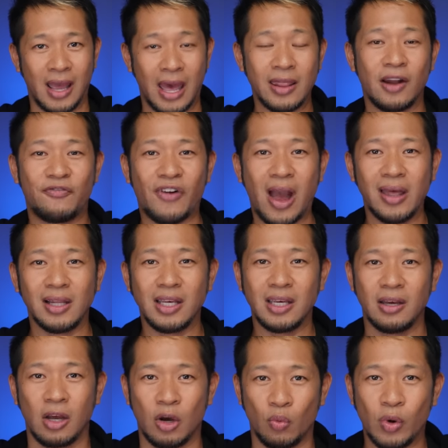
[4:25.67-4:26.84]
And then
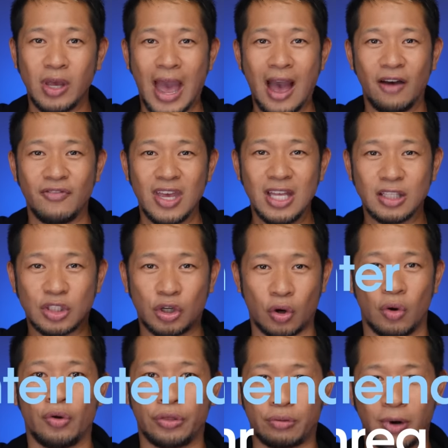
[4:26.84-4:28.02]
finally, we have
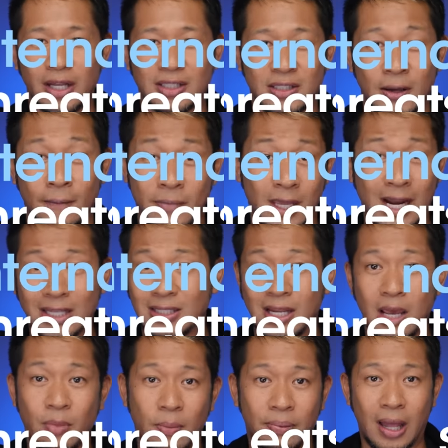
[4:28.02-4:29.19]
internal threats. And as the
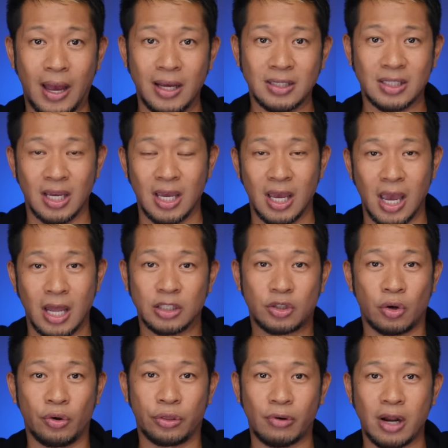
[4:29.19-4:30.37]
name implies, an
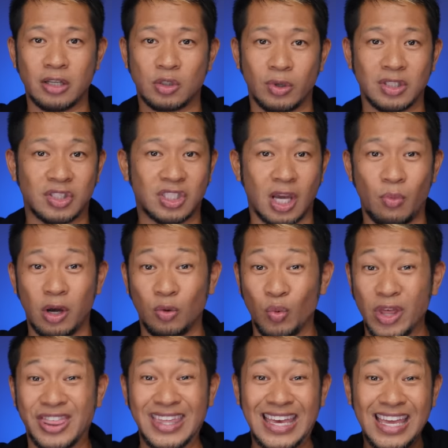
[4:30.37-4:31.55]
internal threat is when someone
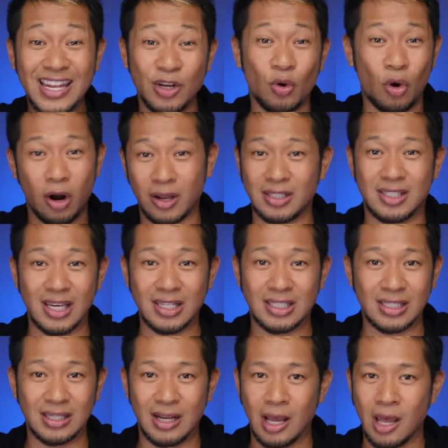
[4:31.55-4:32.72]
within your
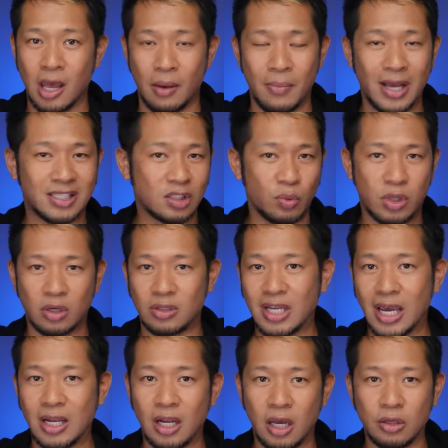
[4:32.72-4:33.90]
organization messes with your
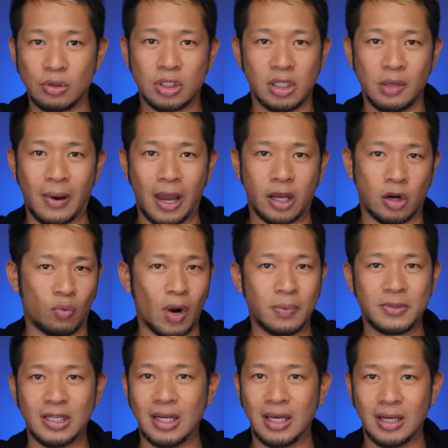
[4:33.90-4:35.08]
data, usually by
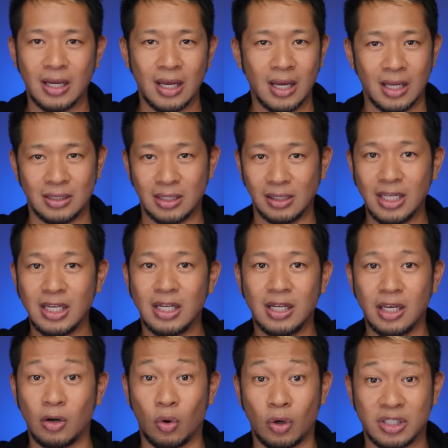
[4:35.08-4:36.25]
corrupting it, deleting
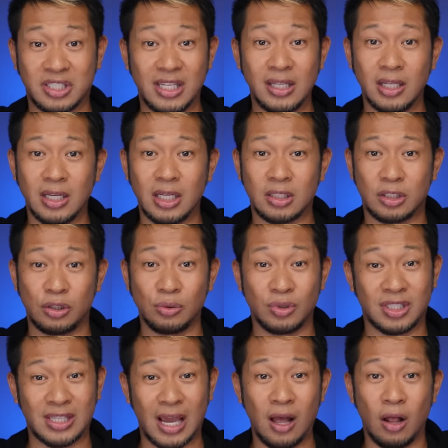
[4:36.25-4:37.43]
it, or stealing it to
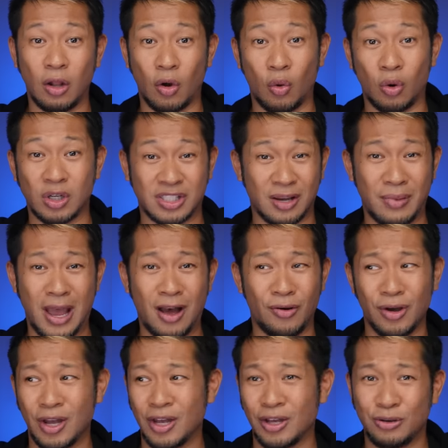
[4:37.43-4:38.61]
sell or somehow
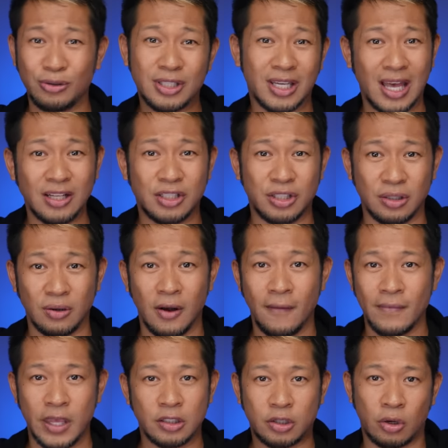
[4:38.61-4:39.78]
use against you.
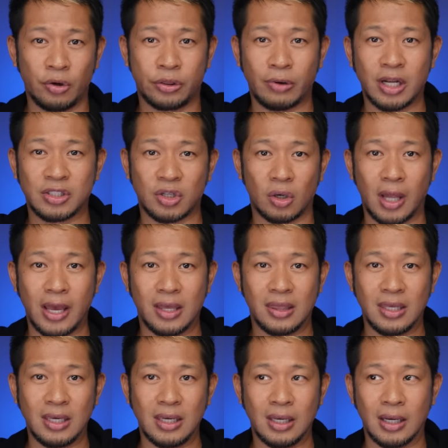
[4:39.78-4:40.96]
Internal threats are like
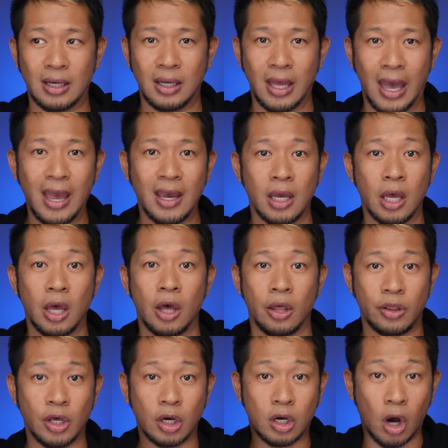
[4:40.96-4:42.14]
the, hey,
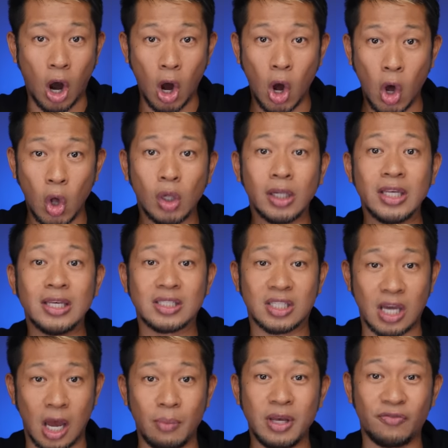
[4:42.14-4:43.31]
the call is
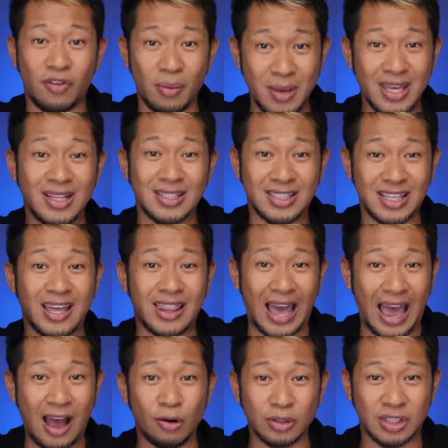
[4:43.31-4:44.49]
coming from inside the
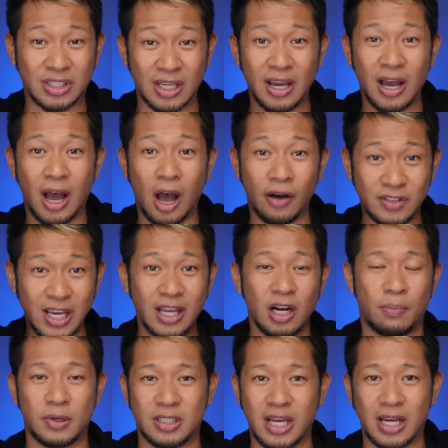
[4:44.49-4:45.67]
house of data
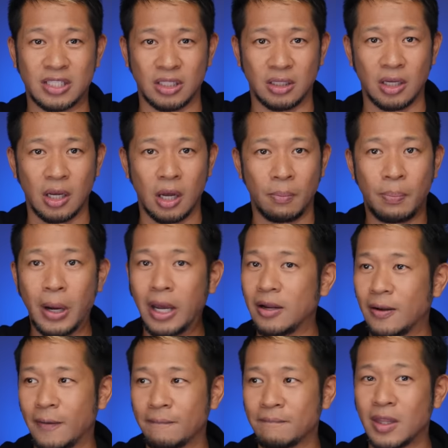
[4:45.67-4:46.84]
protection. But
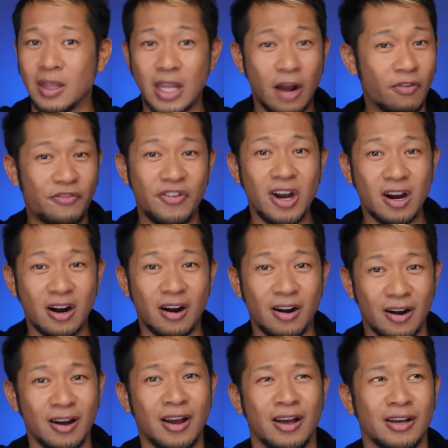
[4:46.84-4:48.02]
never fear,
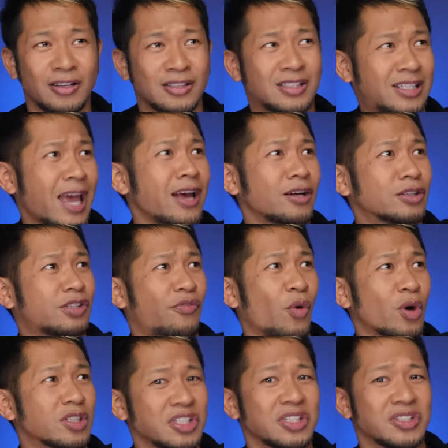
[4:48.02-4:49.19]

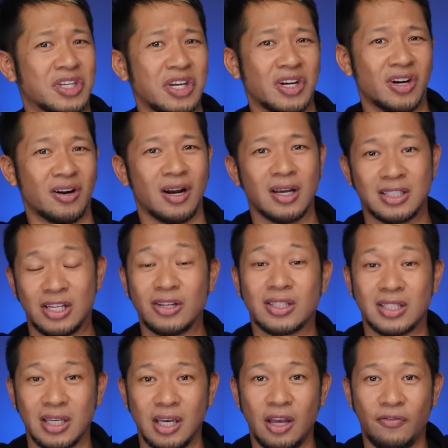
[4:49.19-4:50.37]
Salesforce is here.
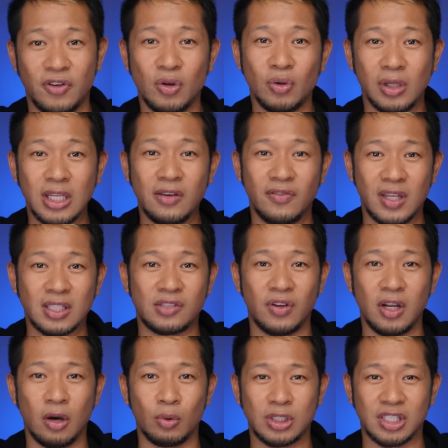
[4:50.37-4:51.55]
Seriously, if you leave this
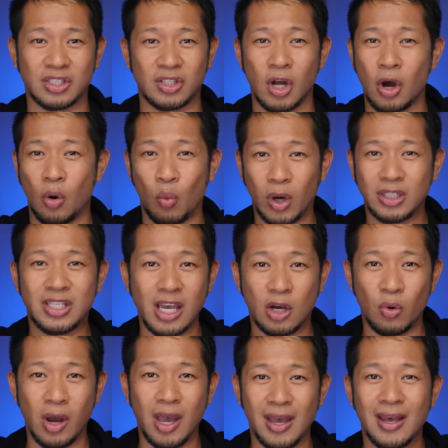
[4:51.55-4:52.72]
video with just one
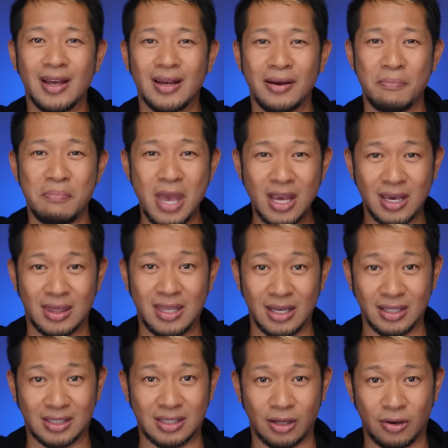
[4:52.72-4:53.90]
takeaway, make it
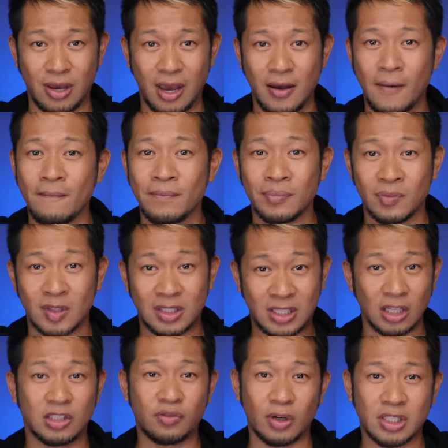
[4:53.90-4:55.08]
this, okay?
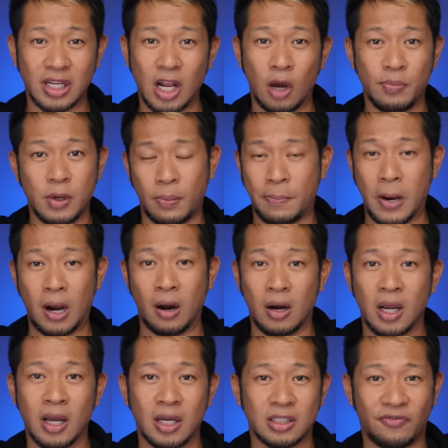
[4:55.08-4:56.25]
Salesforce can help you prepare
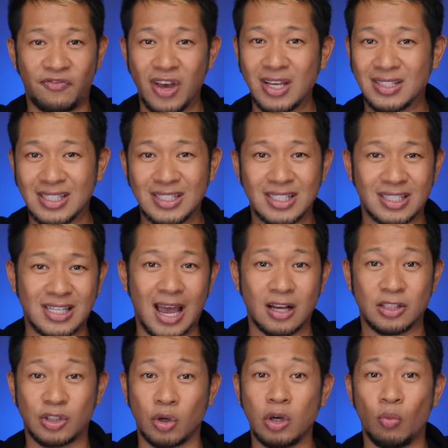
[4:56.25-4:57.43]
to face these
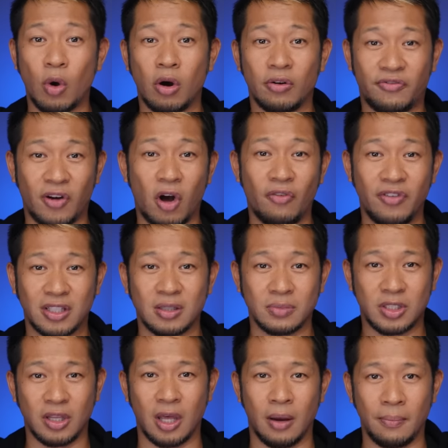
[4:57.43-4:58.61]
attacks so you won't fall victim
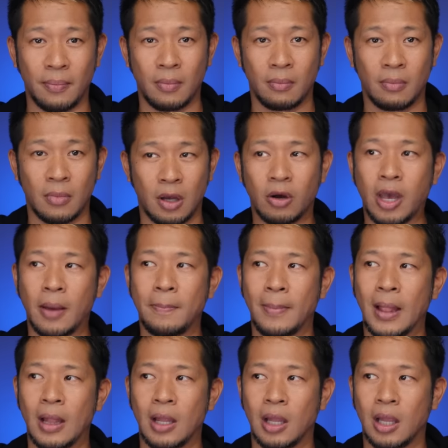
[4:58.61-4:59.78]
to them. Okay,
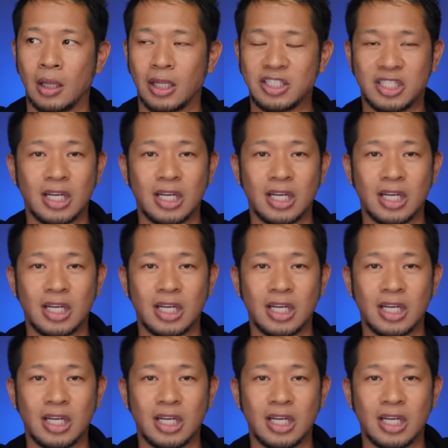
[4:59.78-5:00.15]
Let's